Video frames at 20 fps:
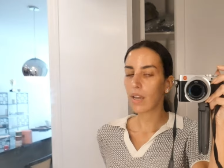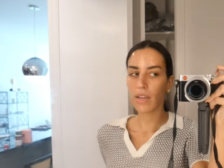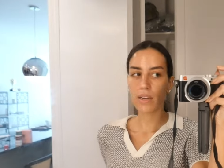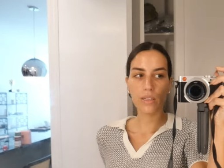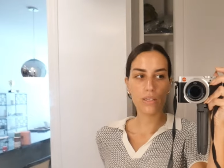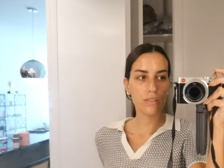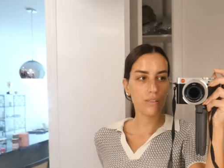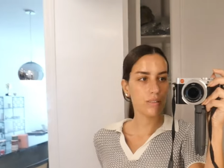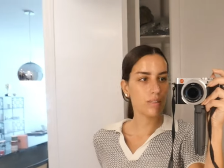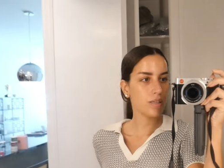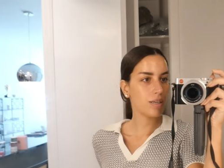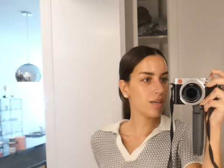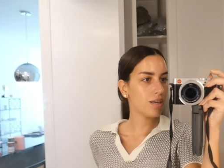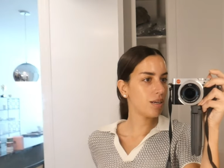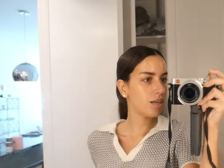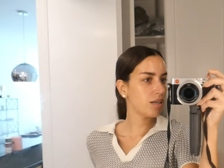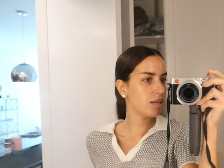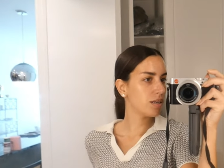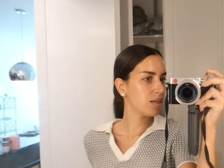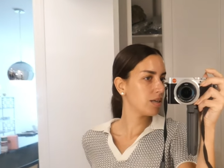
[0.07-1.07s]
Can you see
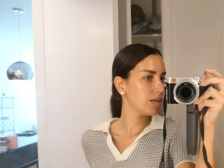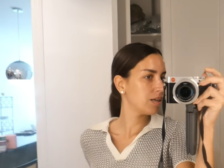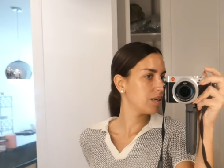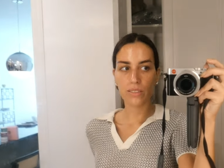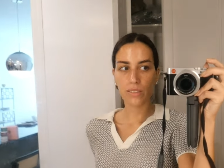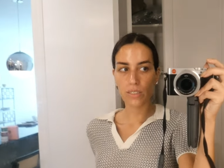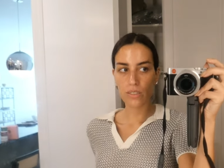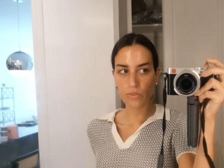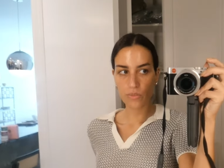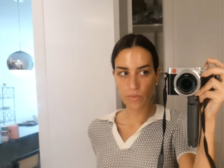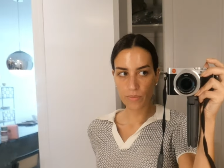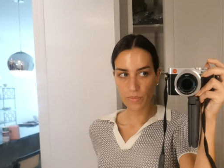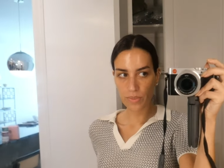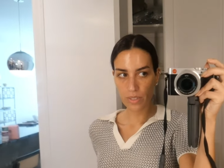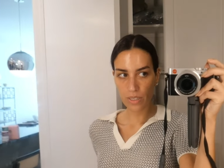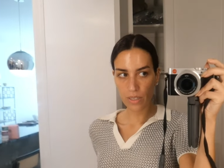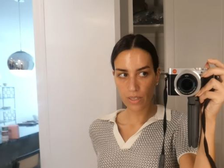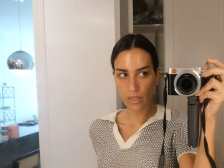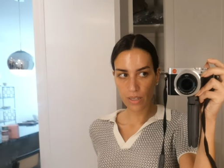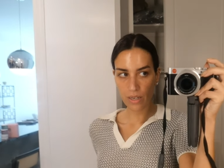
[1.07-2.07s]
it just from
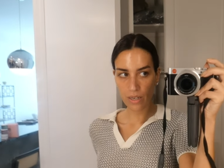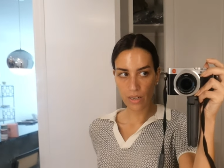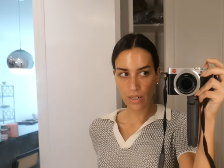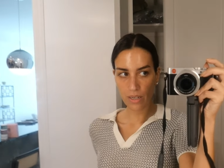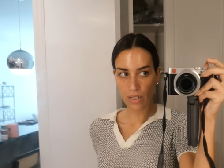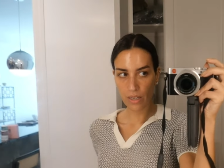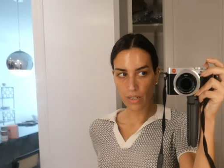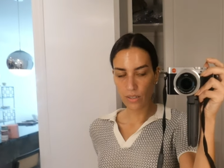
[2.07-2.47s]
skincare?